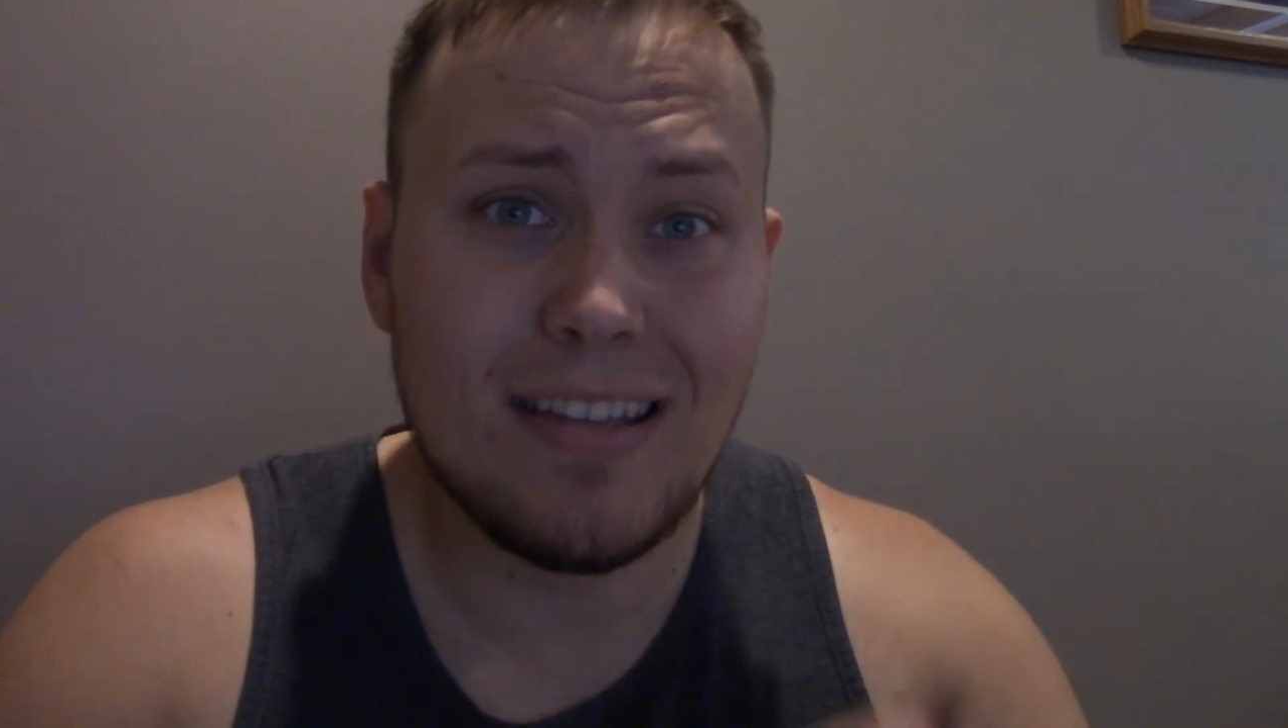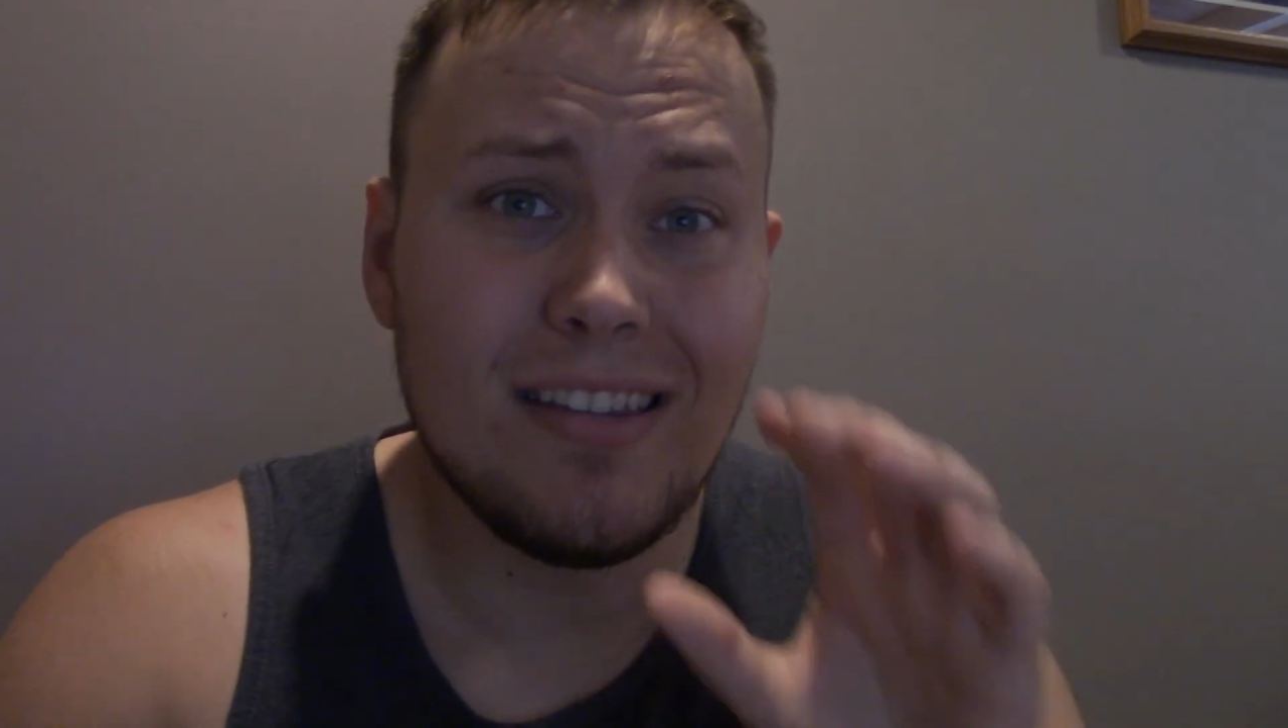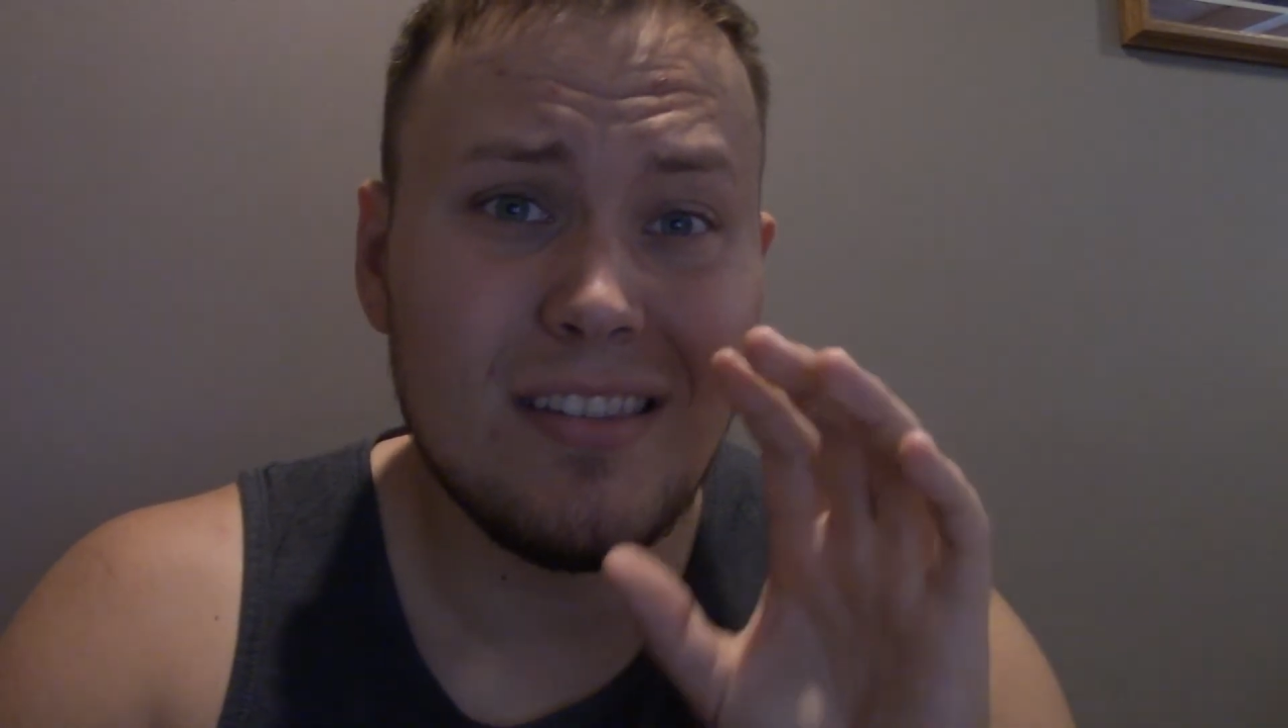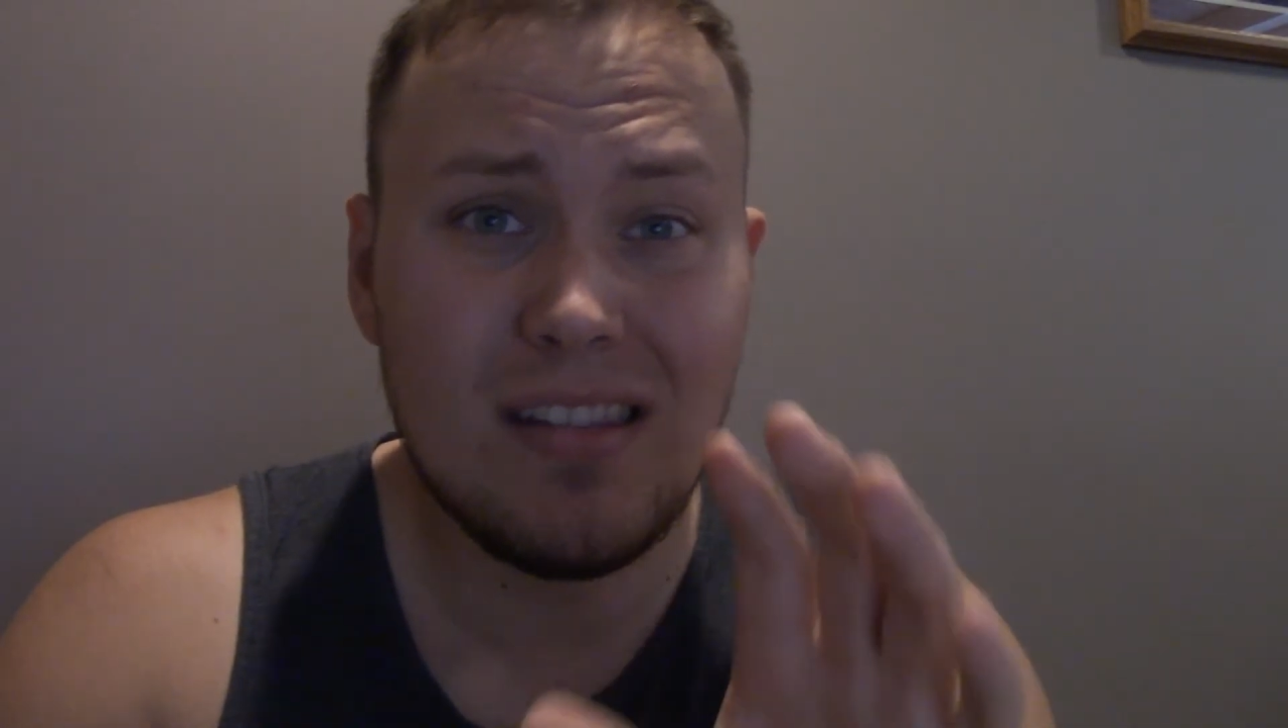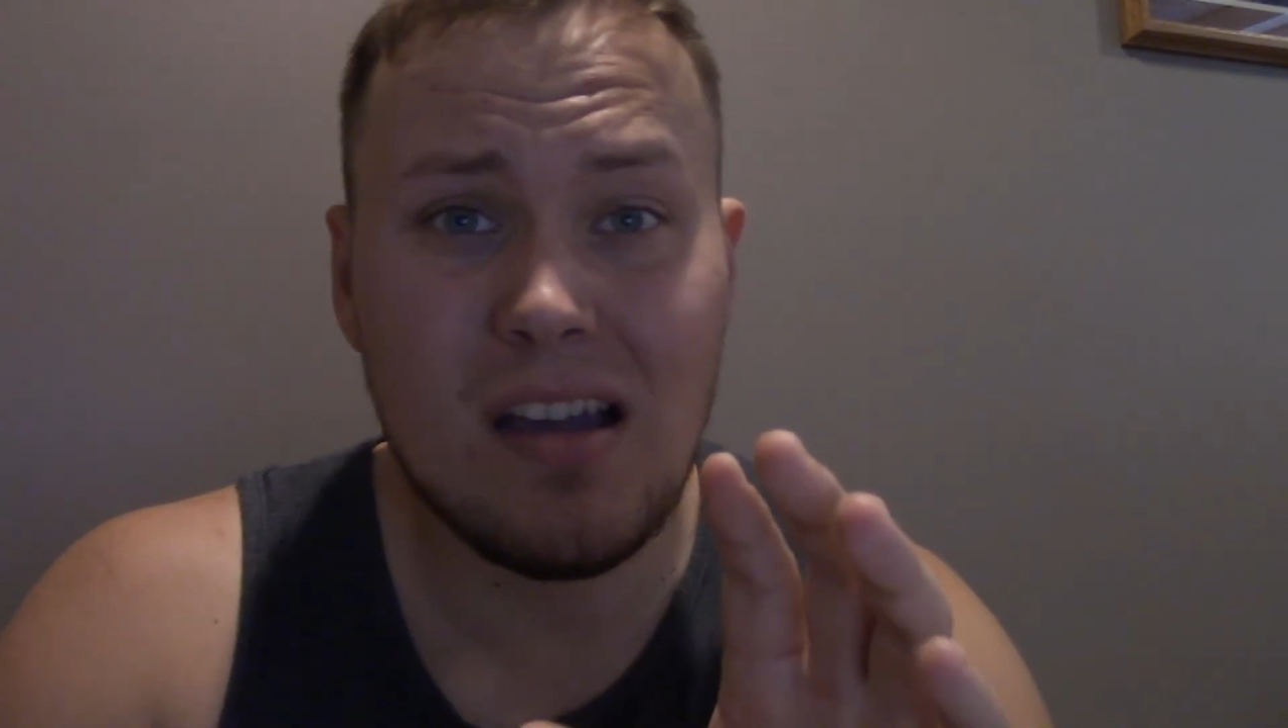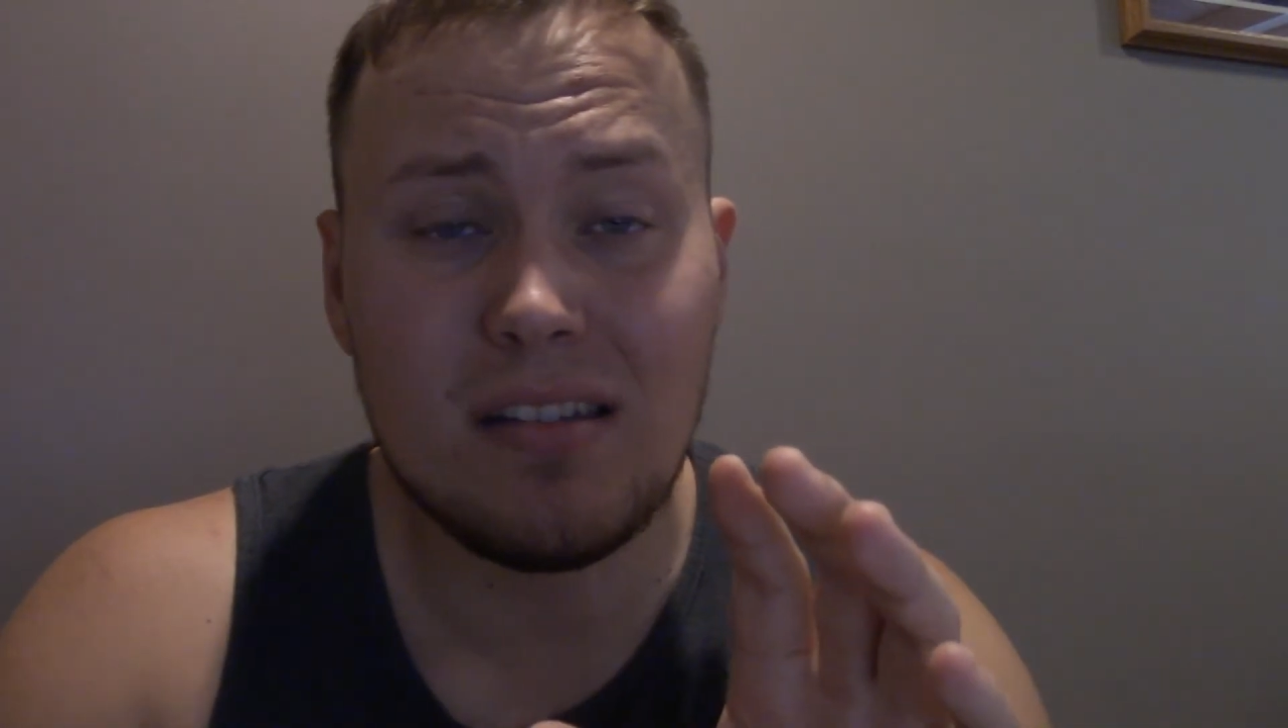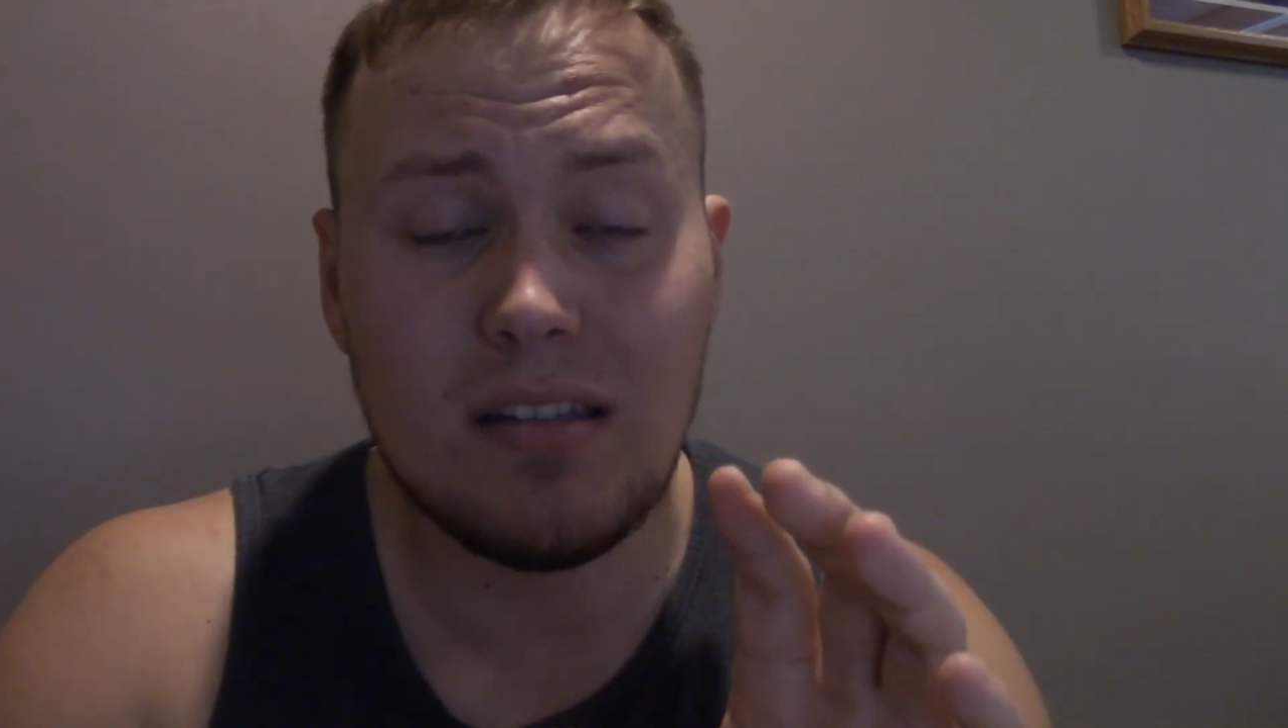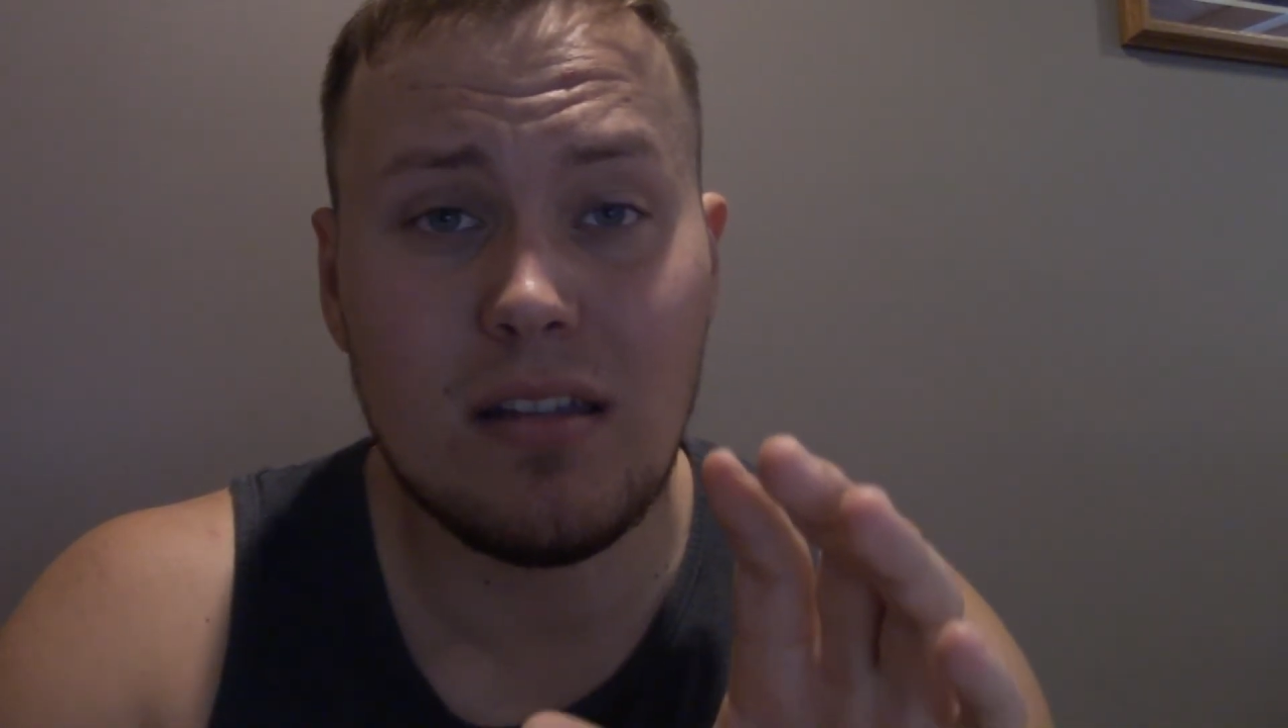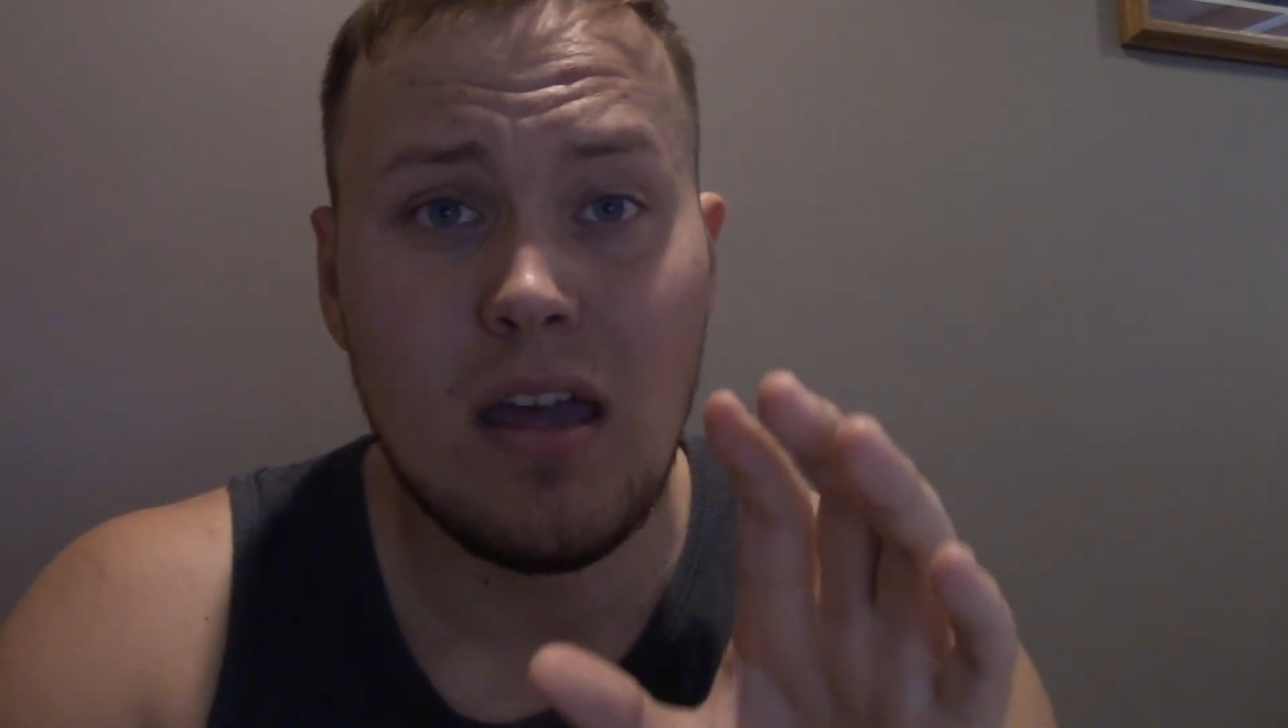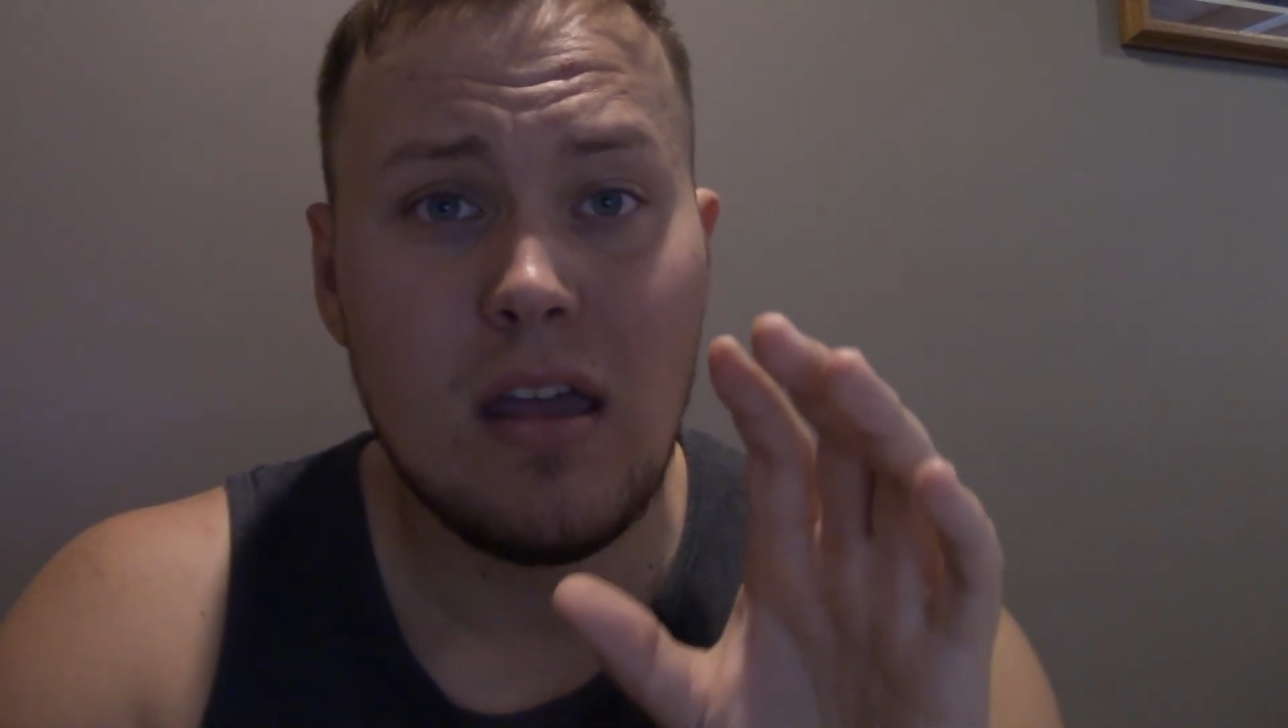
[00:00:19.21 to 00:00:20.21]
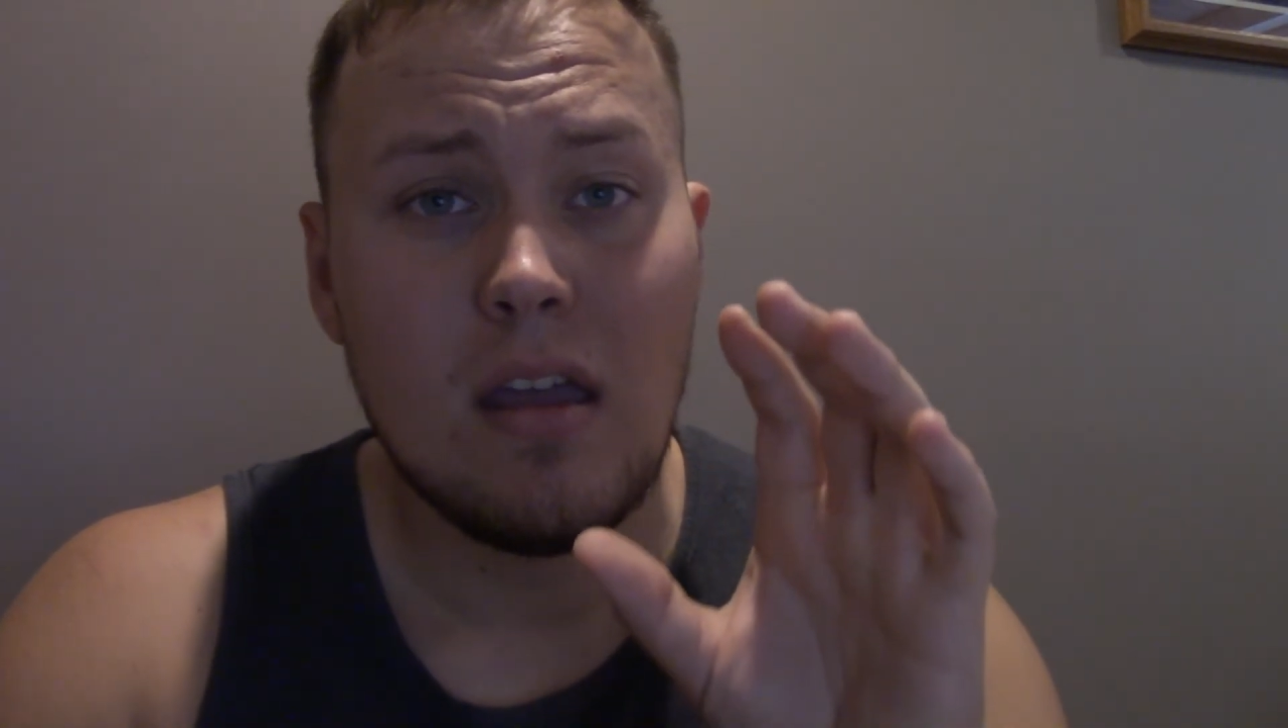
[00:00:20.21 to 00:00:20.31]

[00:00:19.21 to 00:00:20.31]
conducted